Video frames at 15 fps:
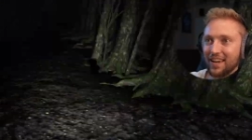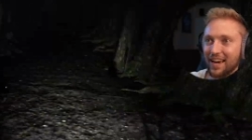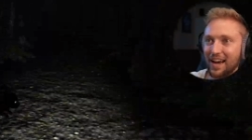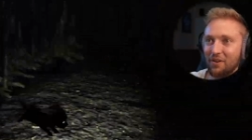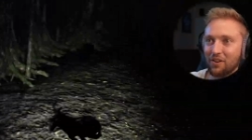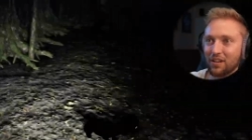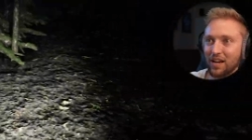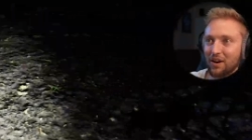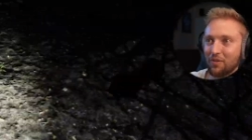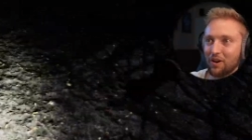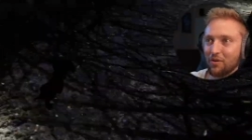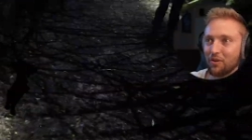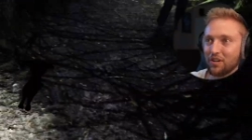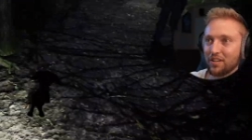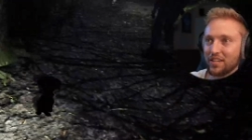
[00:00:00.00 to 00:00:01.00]
Hey! Yeah, I
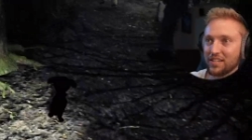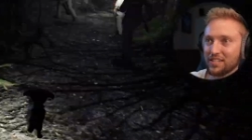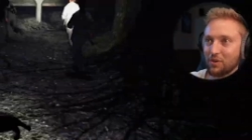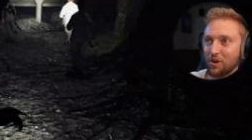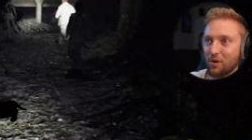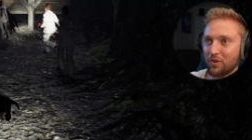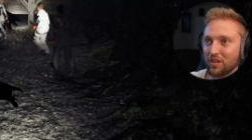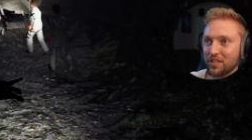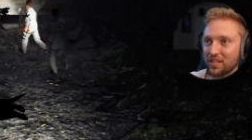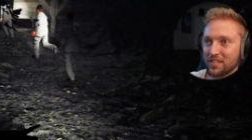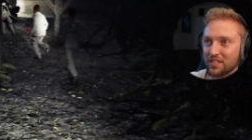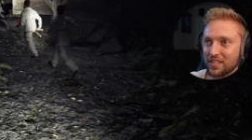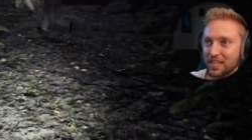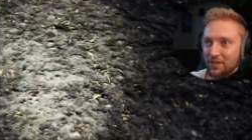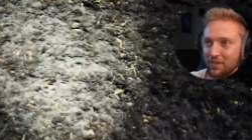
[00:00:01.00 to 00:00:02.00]
want one of
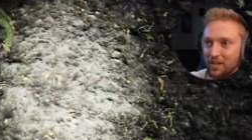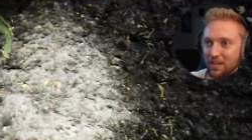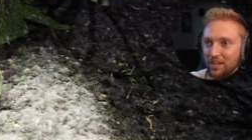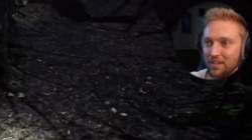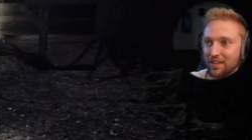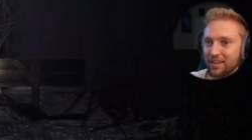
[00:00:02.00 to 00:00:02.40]
these. Gimme.